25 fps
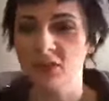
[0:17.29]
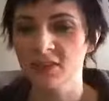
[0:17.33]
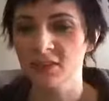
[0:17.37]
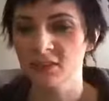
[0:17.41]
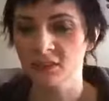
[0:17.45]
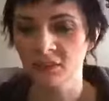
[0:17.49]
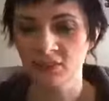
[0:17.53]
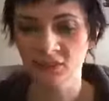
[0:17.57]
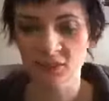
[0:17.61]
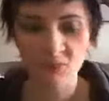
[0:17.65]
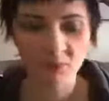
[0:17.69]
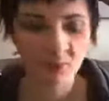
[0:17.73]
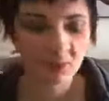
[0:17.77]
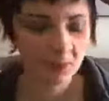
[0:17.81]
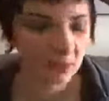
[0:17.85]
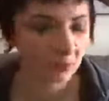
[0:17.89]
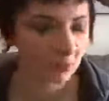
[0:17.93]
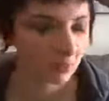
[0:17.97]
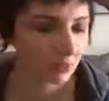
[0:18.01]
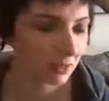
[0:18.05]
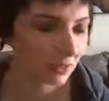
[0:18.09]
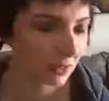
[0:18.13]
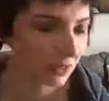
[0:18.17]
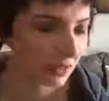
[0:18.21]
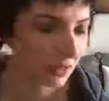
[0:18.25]
It's really,
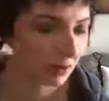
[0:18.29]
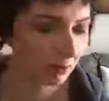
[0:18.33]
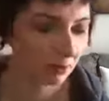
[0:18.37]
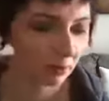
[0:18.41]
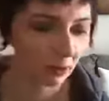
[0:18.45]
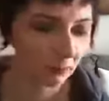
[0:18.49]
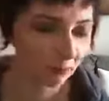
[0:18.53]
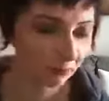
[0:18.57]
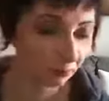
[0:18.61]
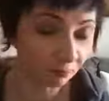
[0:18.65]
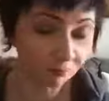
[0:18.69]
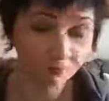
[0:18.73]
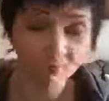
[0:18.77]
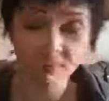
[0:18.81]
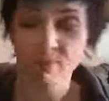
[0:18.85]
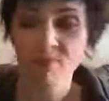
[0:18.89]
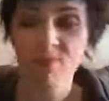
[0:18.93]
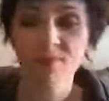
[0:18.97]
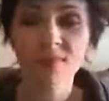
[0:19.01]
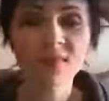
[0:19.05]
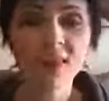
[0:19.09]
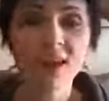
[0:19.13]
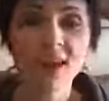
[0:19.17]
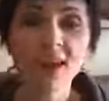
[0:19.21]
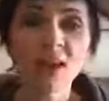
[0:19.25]
really neat. But
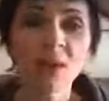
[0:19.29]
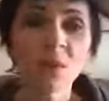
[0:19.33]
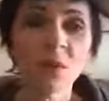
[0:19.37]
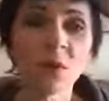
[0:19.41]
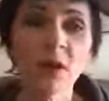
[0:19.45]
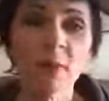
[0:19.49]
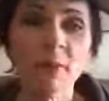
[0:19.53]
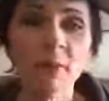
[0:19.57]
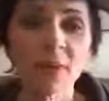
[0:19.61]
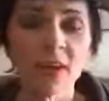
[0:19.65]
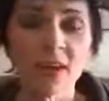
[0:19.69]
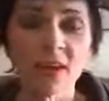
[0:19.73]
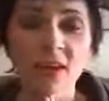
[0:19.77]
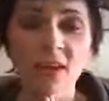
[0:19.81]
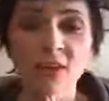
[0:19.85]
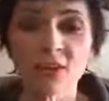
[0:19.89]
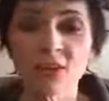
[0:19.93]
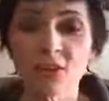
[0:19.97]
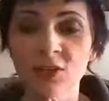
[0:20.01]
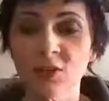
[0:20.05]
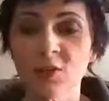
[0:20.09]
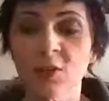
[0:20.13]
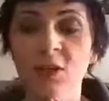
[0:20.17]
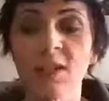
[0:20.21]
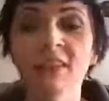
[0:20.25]
anyway, it is
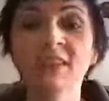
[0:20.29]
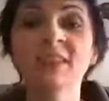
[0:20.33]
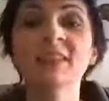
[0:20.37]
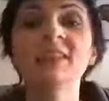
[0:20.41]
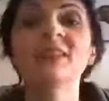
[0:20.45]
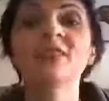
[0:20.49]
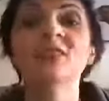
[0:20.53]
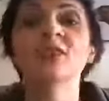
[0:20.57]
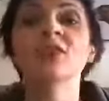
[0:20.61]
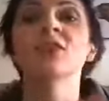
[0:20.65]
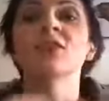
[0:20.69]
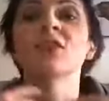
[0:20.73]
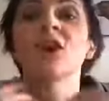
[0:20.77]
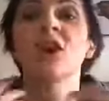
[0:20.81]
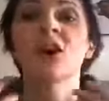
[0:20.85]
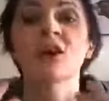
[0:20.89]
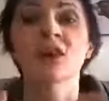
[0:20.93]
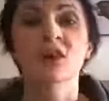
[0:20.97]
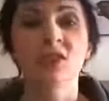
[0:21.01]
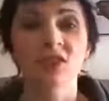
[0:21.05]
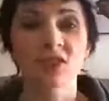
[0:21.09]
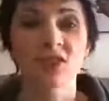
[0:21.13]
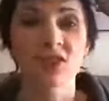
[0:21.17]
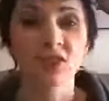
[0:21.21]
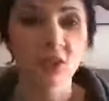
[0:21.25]
good to at least
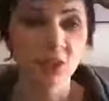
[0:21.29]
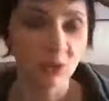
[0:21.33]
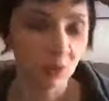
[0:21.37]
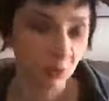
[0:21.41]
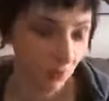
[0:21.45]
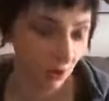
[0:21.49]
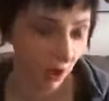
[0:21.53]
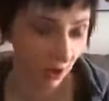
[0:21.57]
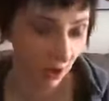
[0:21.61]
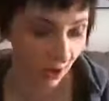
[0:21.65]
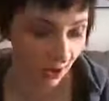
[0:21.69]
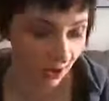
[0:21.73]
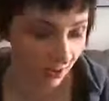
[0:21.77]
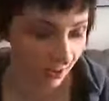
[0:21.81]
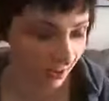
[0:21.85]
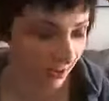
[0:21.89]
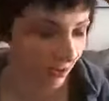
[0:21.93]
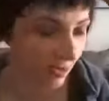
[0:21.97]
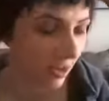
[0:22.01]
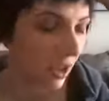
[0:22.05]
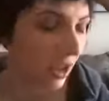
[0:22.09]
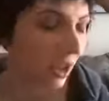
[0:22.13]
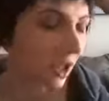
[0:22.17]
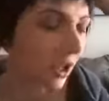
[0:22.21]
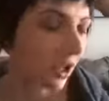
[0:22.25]
talk to you guys.